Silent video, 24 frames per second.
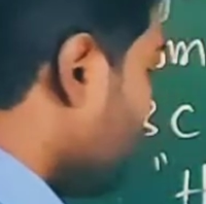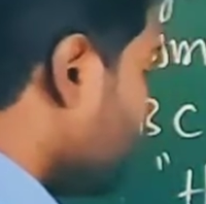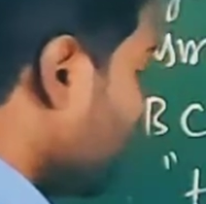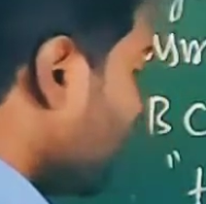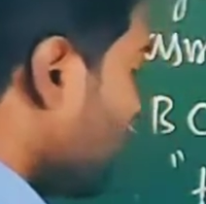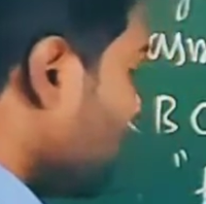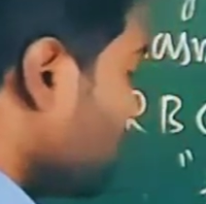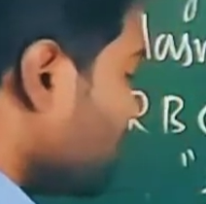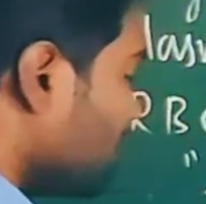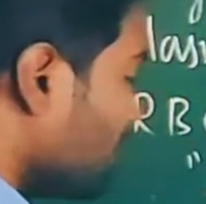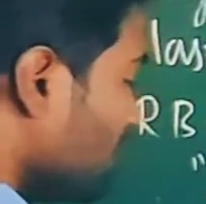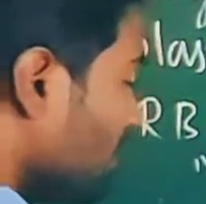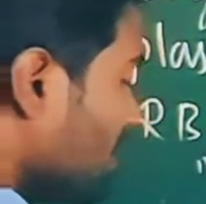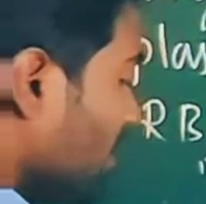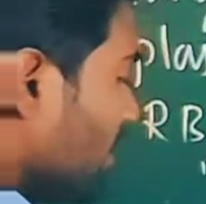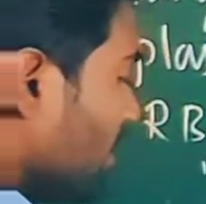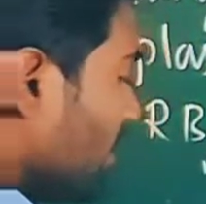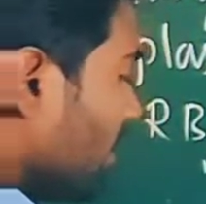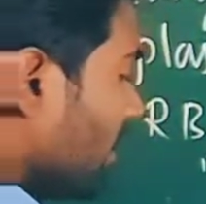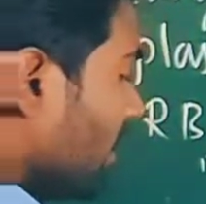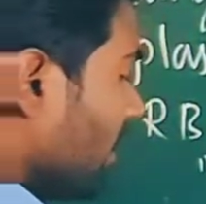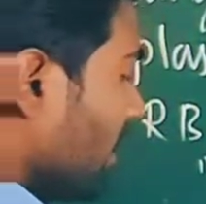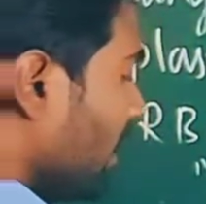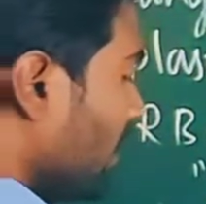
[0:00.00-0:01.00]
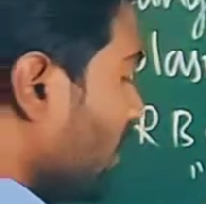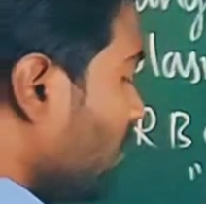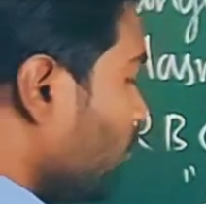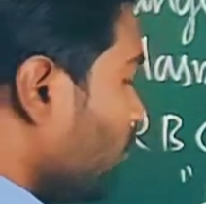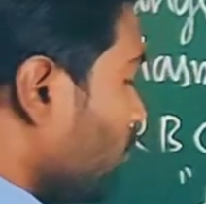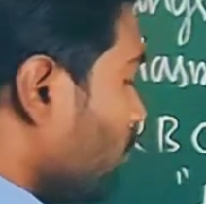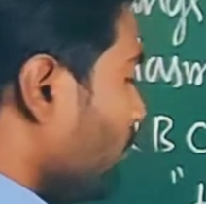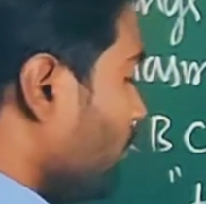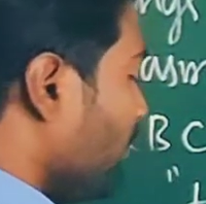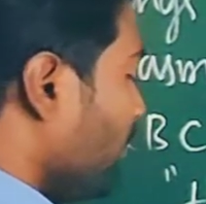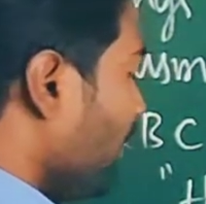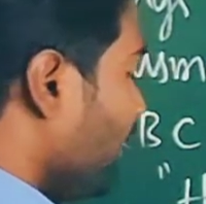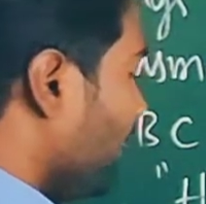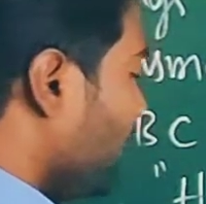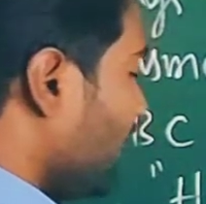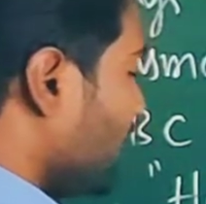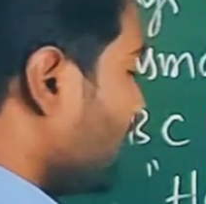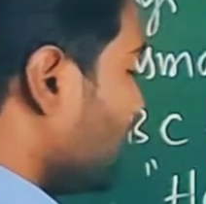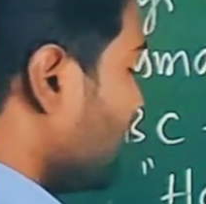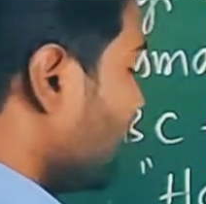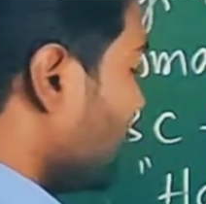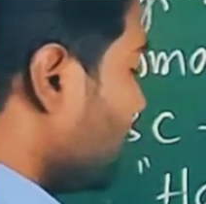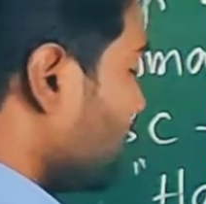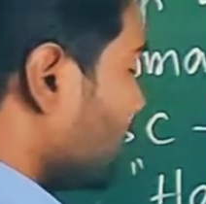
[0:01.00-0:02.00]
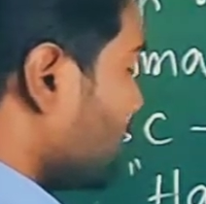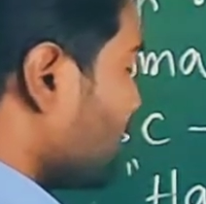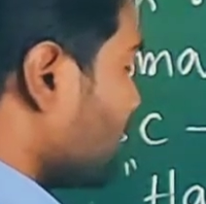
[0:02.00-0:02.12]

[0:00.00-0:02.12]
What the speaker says: chains and two beta chains.